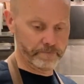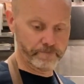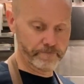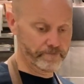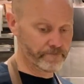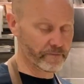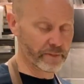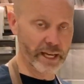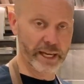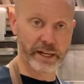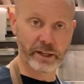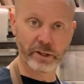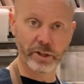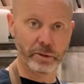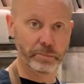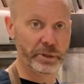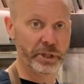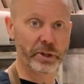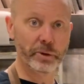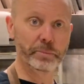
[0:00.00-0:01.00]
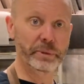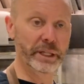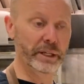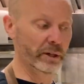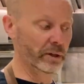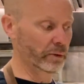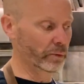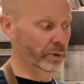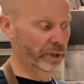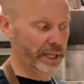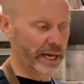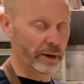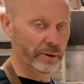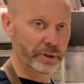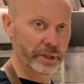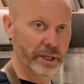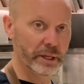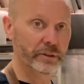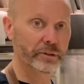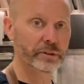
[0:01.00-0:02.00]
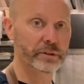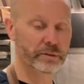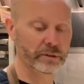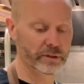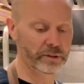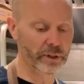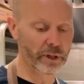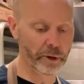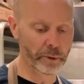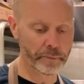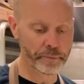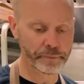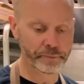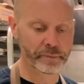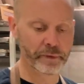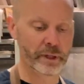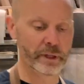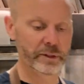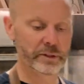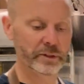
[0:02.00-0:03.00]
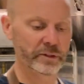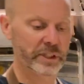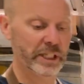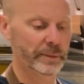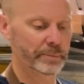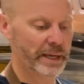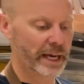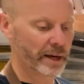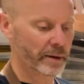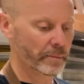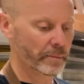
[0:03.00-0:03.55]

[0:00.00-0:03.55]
and it could be your meal without this. So just keep that in